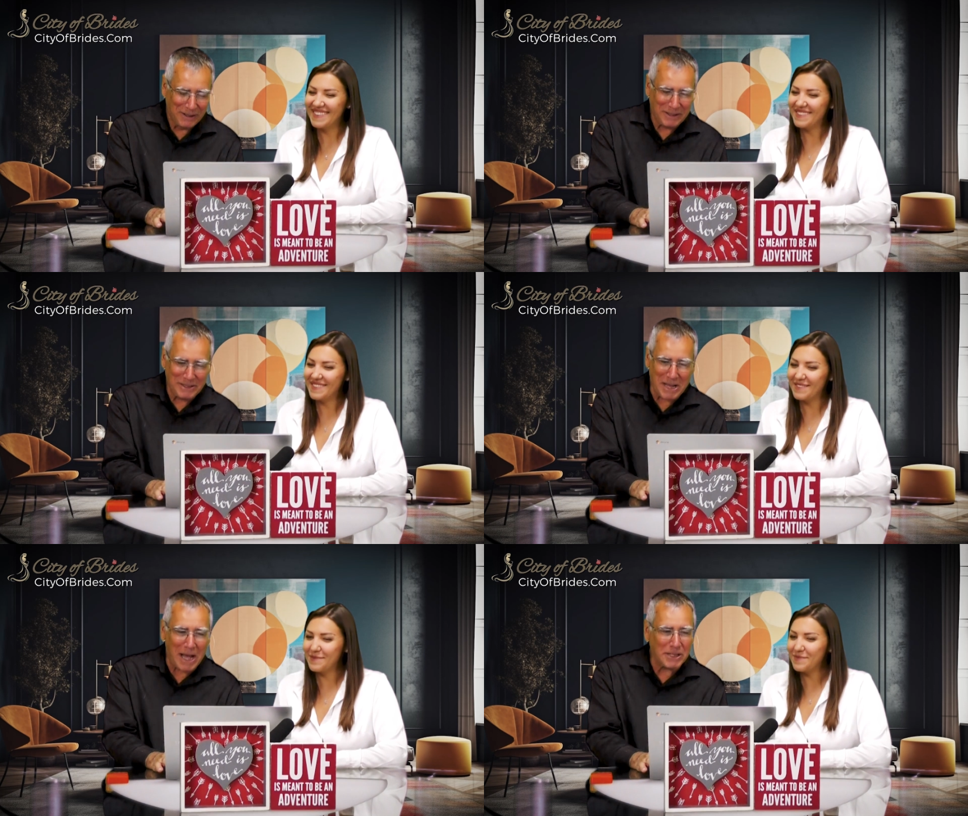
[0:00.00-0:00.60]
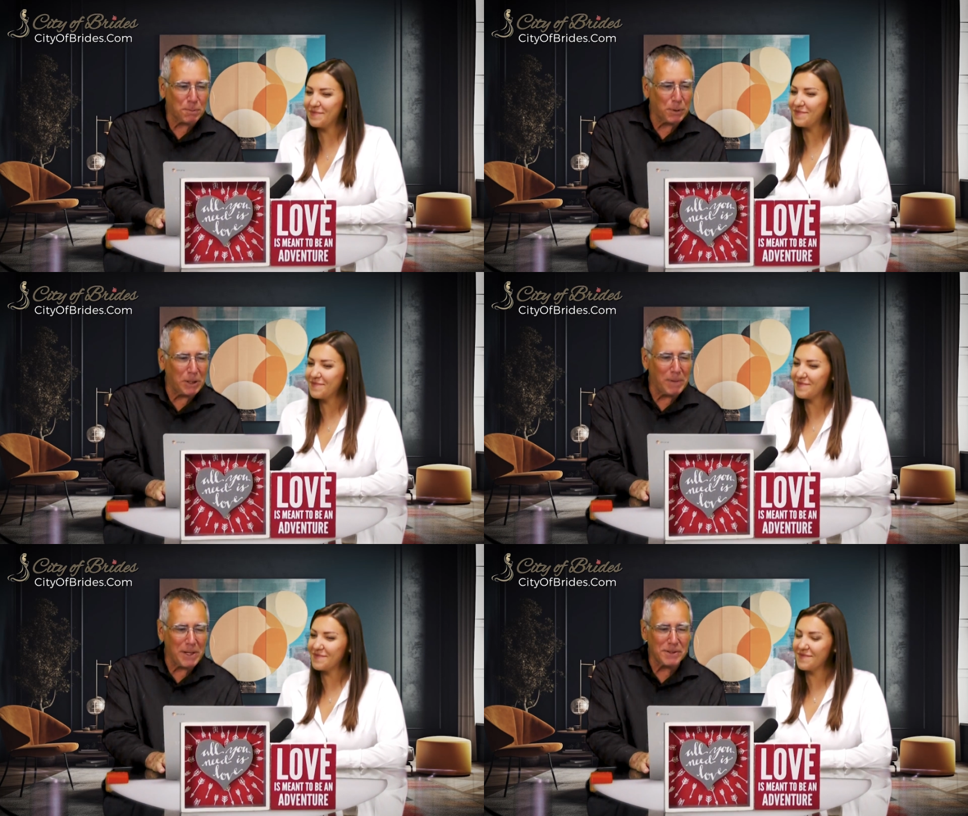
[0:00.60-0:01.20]
Speaker 1: Yeah, it's
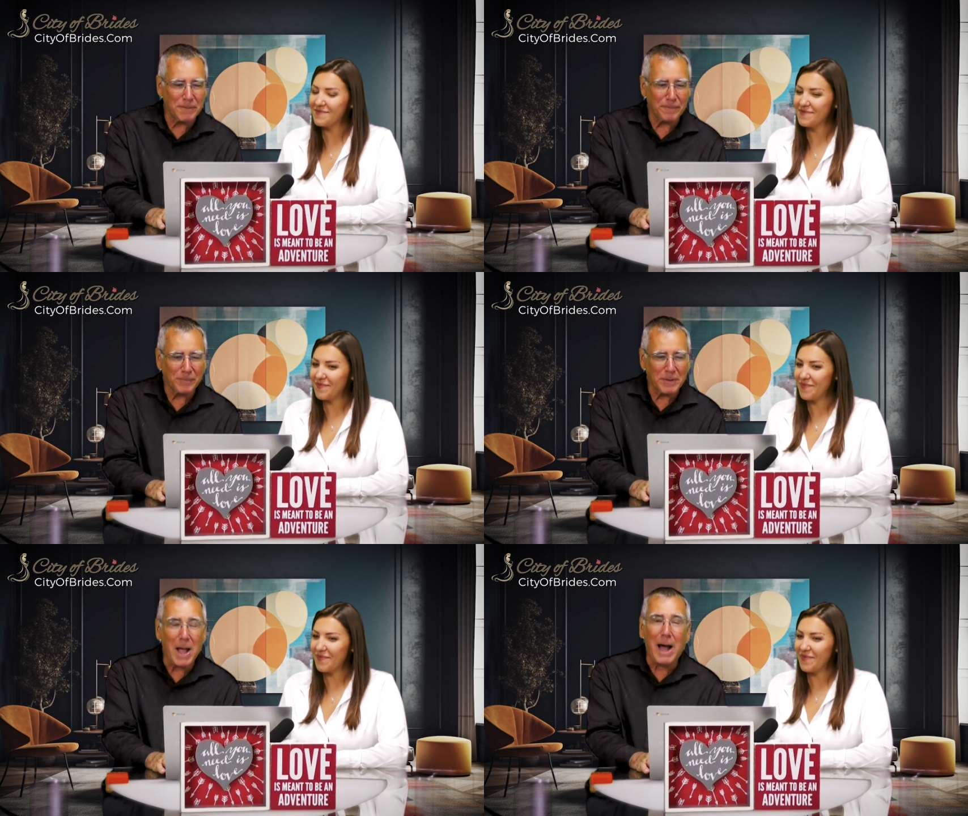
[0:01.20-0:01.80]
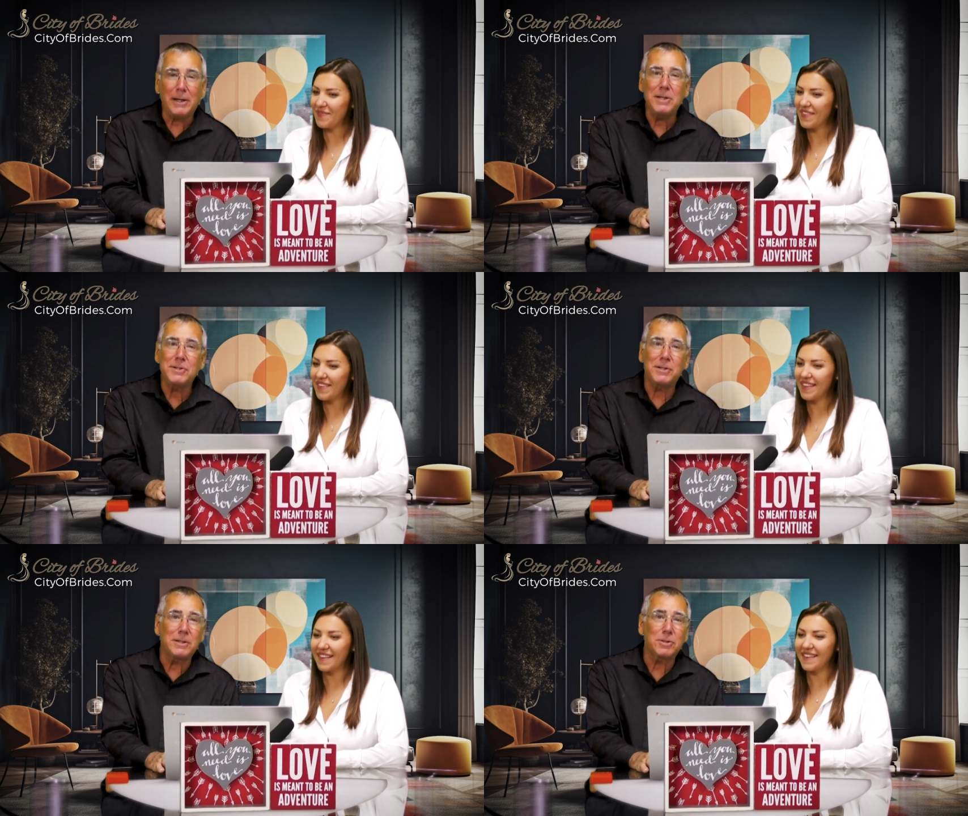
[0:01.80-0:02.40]
pretty amazing. Not
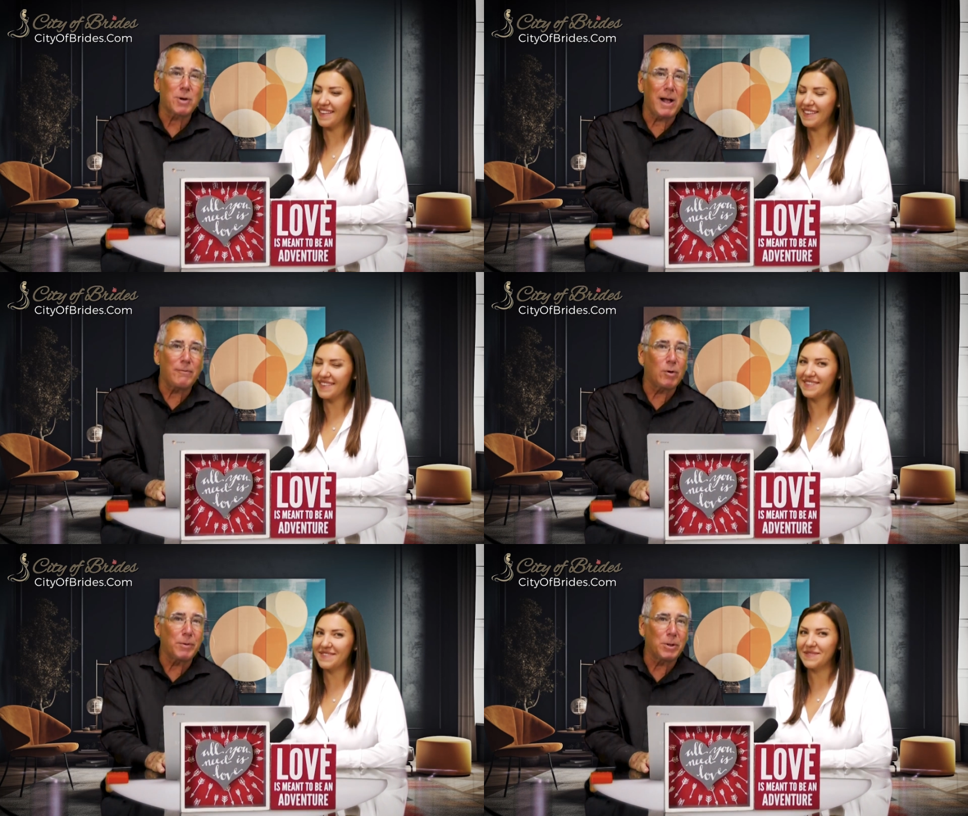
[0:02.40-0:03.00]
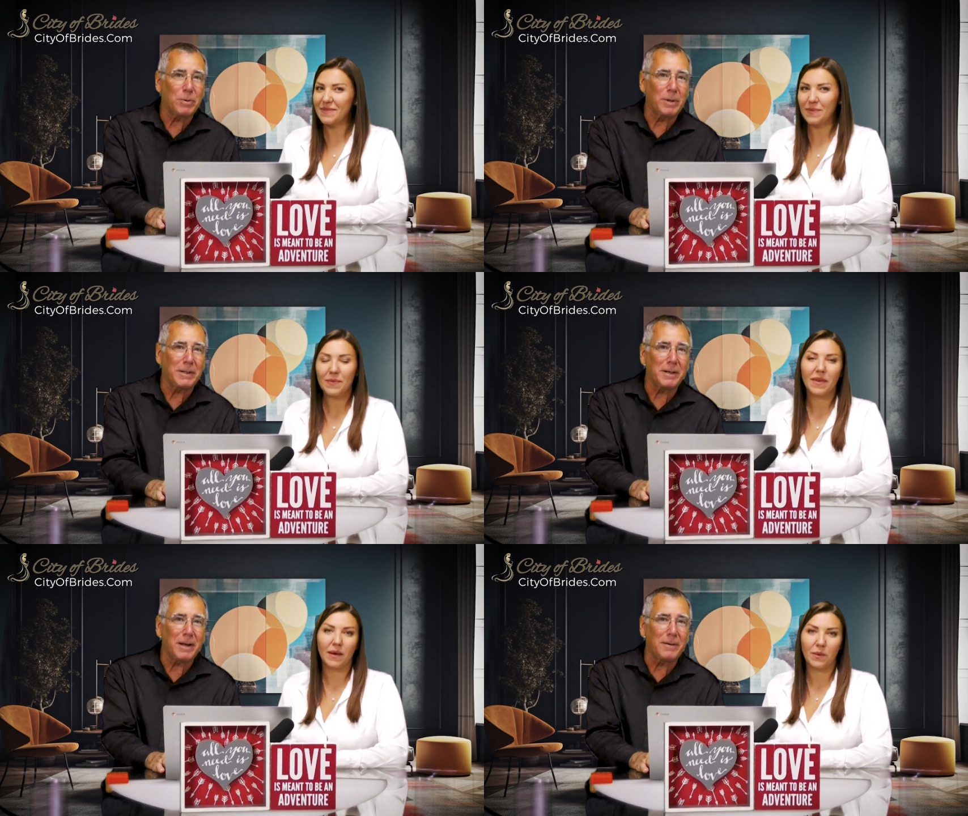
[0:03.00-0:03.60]
easy to travel over there
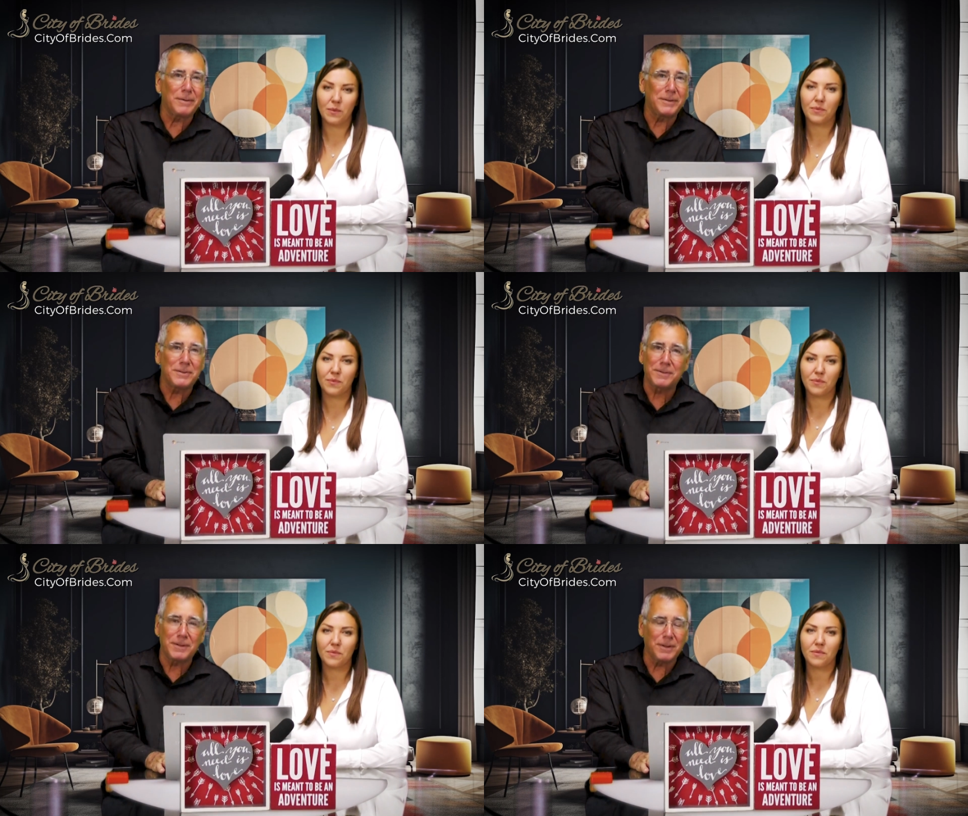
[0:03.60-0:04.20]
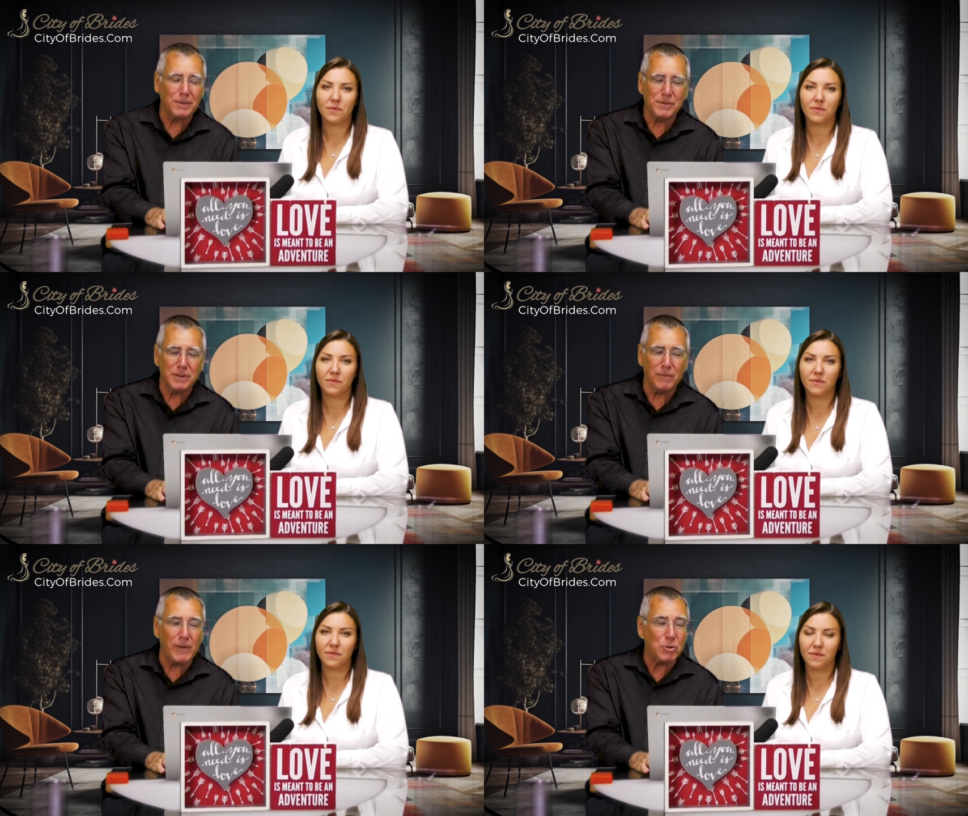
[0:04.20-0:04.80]
right now, and you know, it's
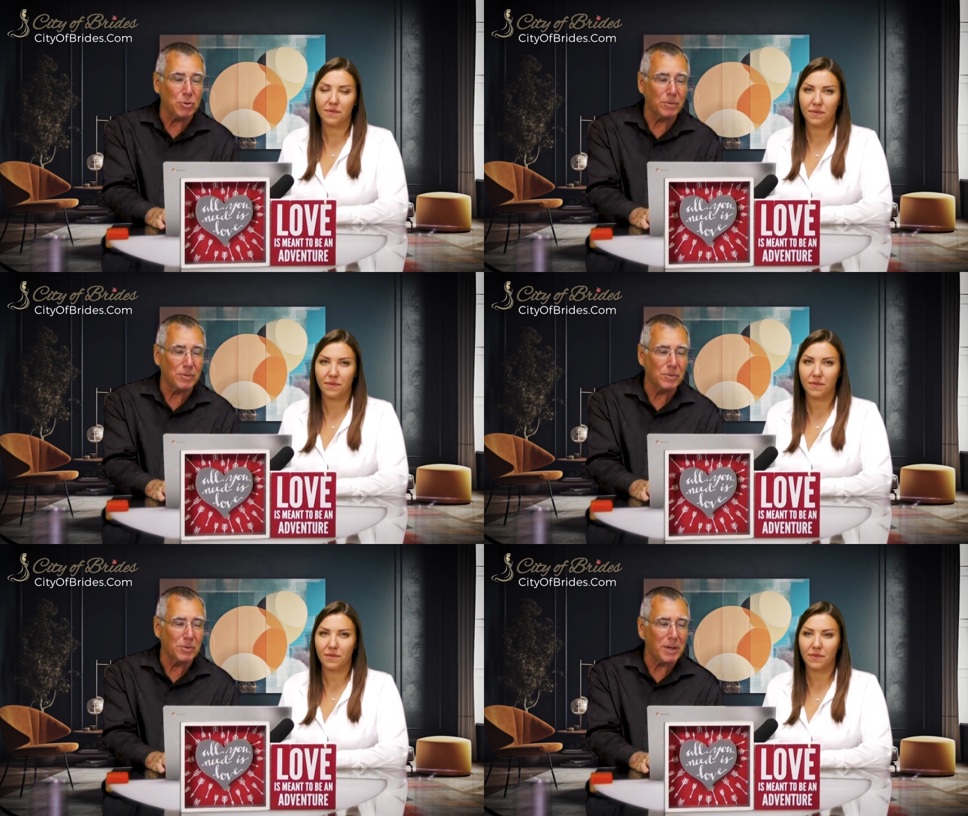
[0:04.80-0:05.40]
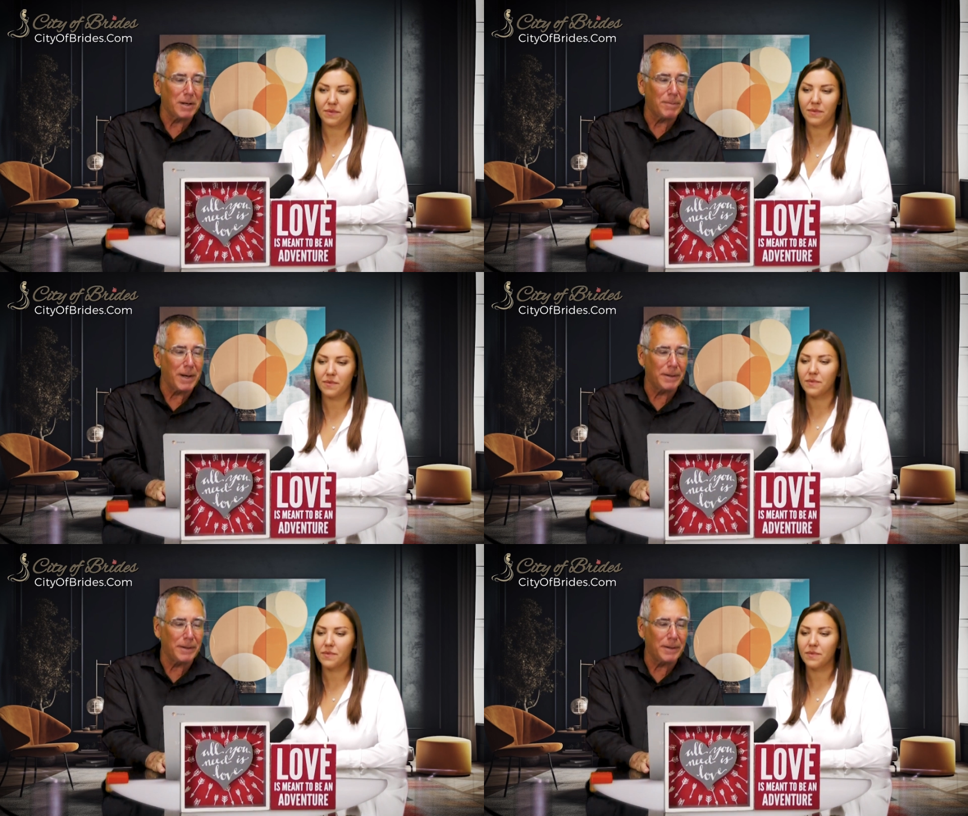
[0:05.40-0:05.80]
an adventure. There's no doubt about